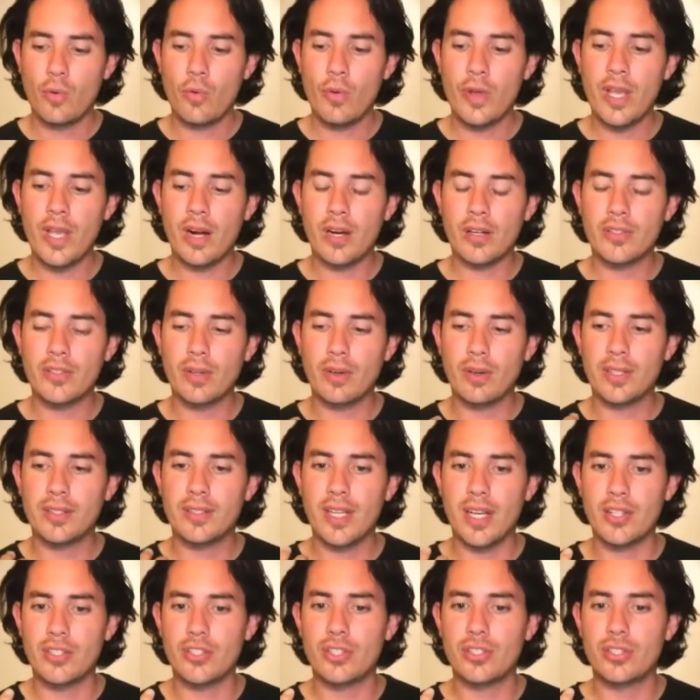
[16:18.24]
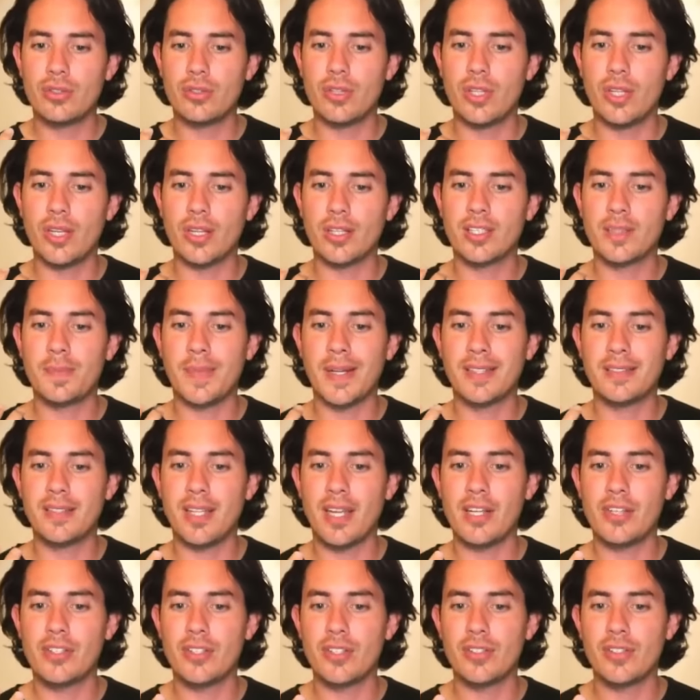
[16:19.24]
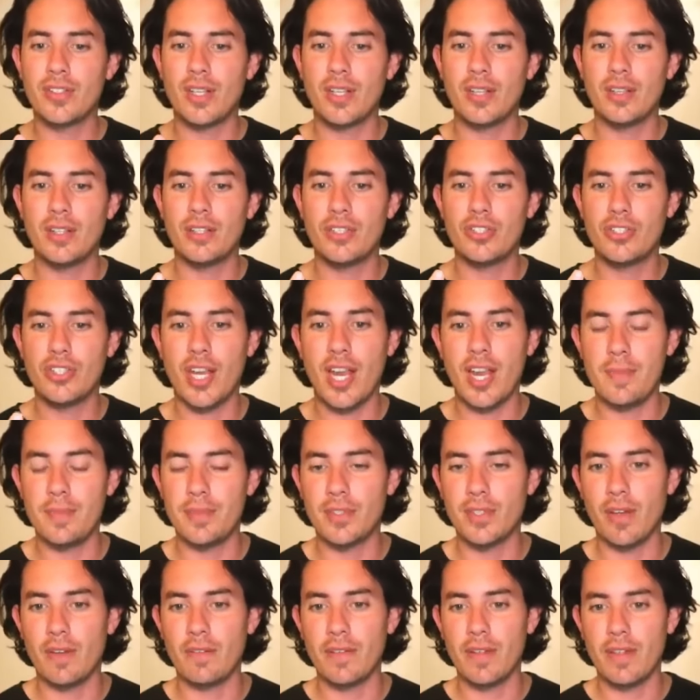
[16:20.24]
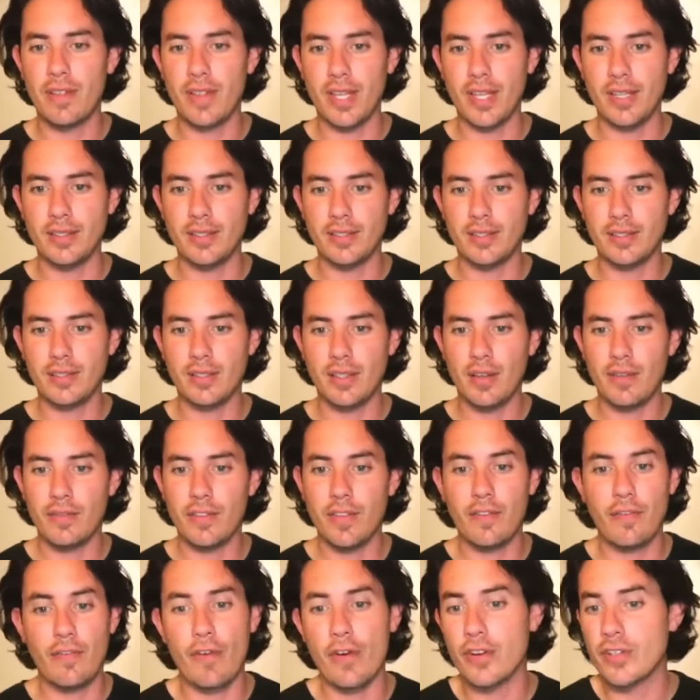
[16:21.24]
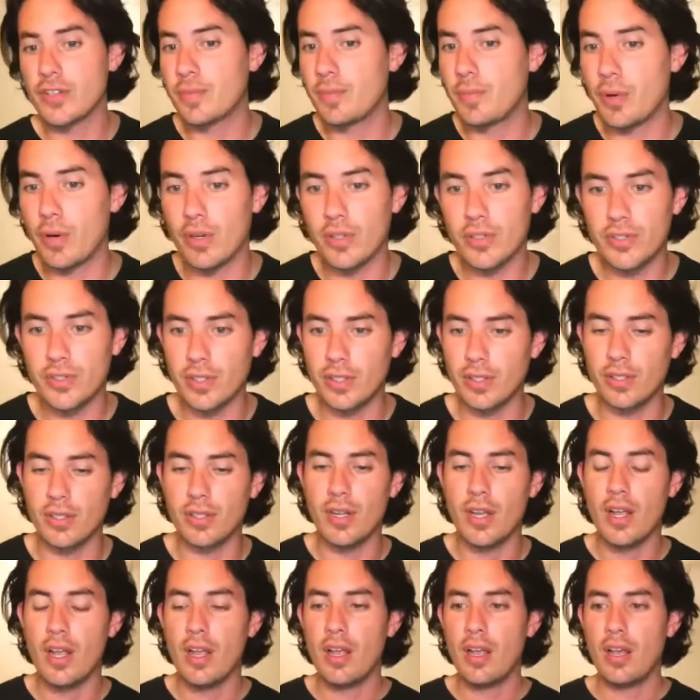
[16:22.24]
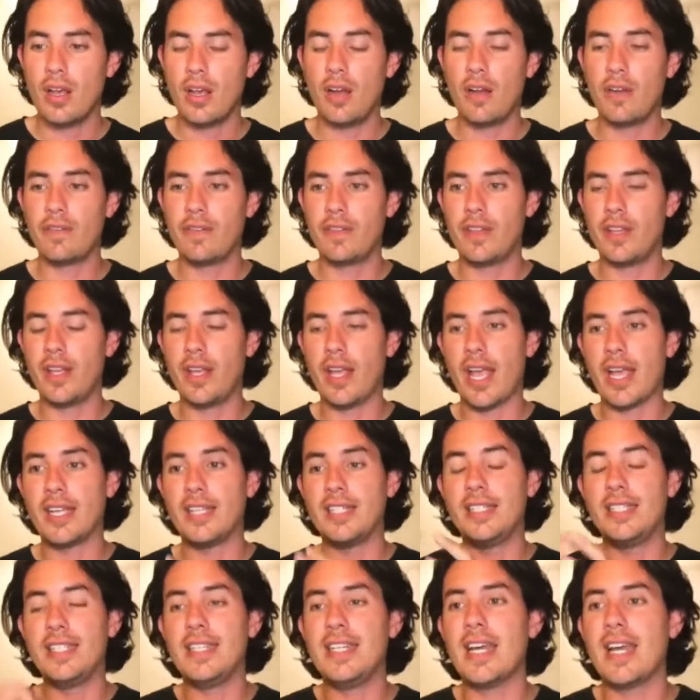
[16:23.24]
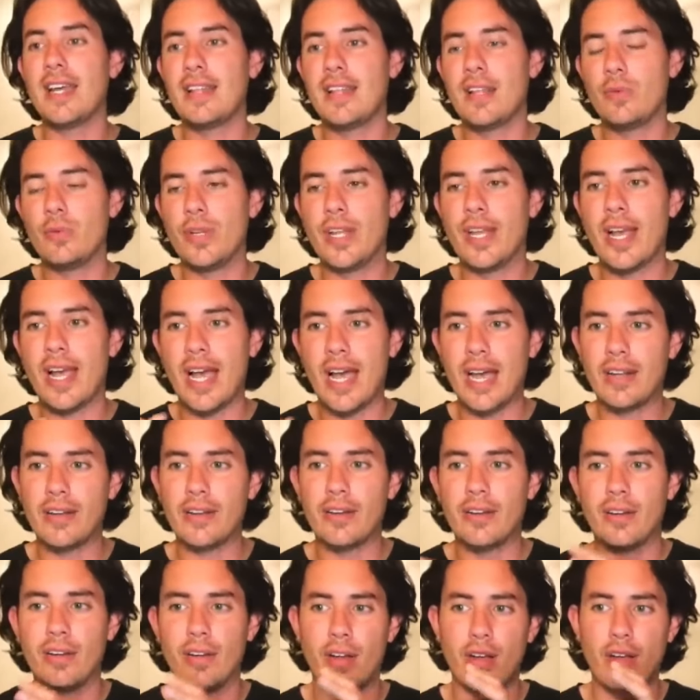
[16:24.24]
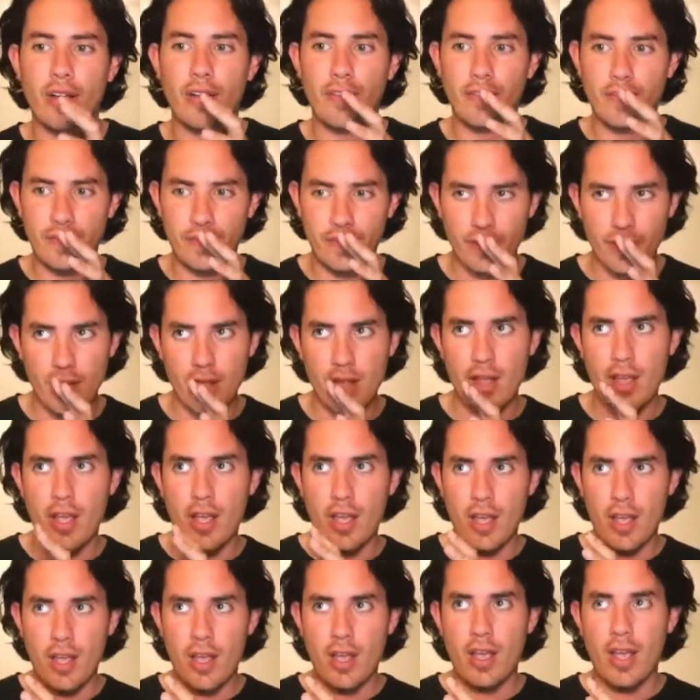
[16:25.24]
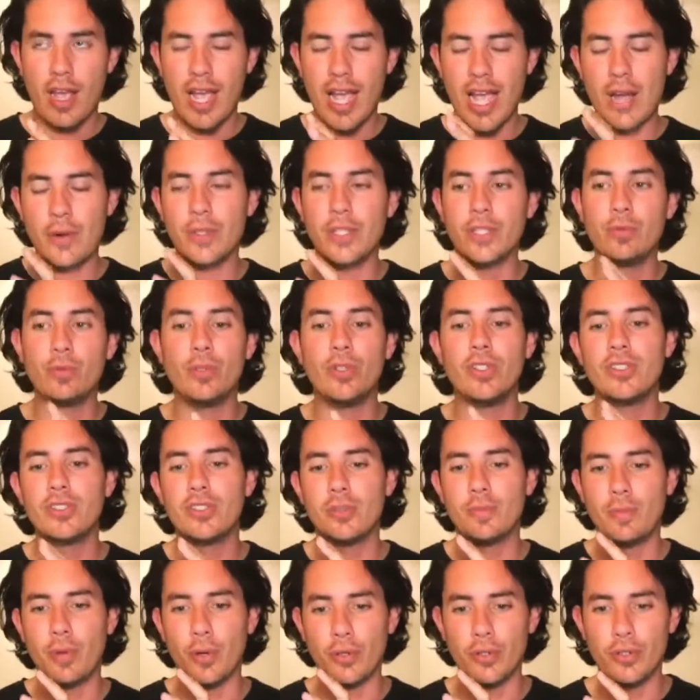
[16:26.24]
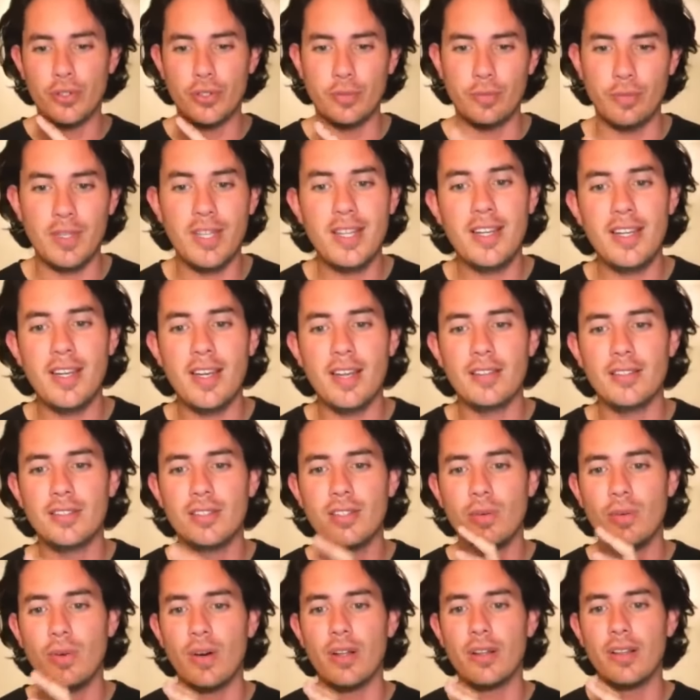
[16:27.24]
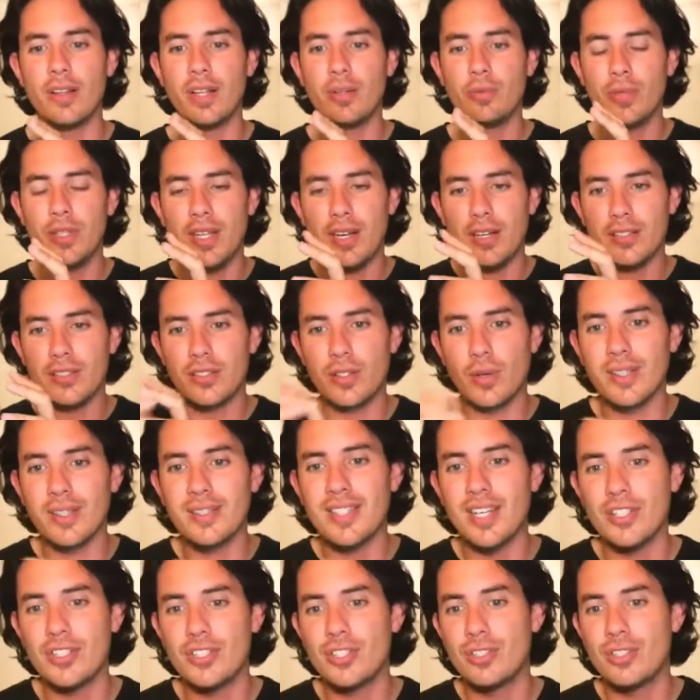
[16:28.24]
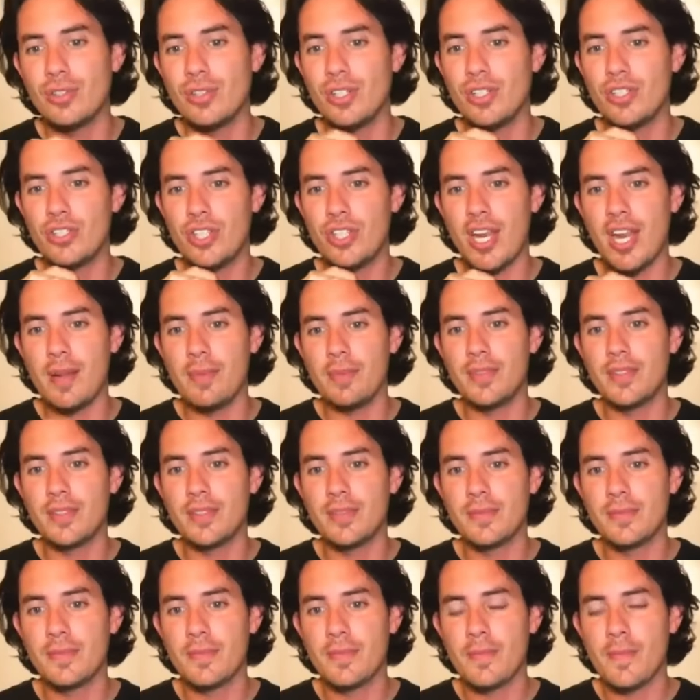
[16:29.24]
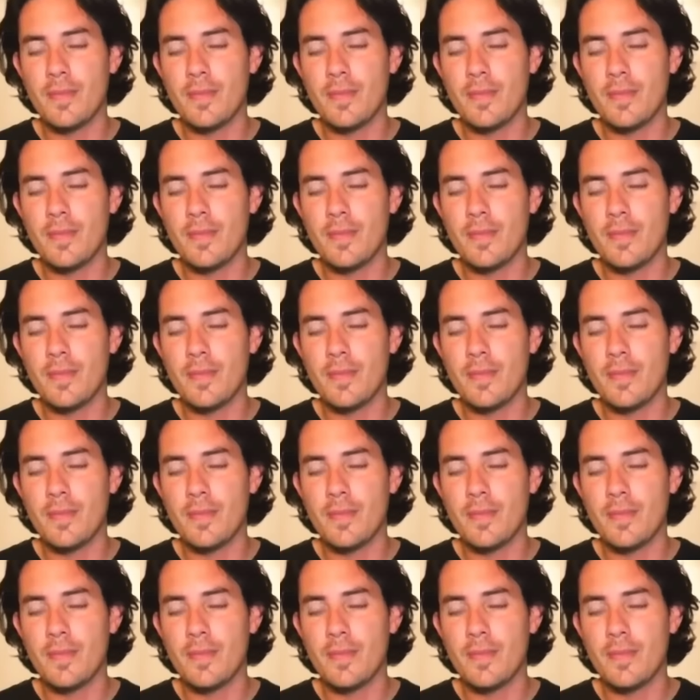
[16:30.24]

we are so attached to the expectations and the shapes of the things of the first person of the idea that we had of how it was supposed to be and so on that we are so attached to the shapes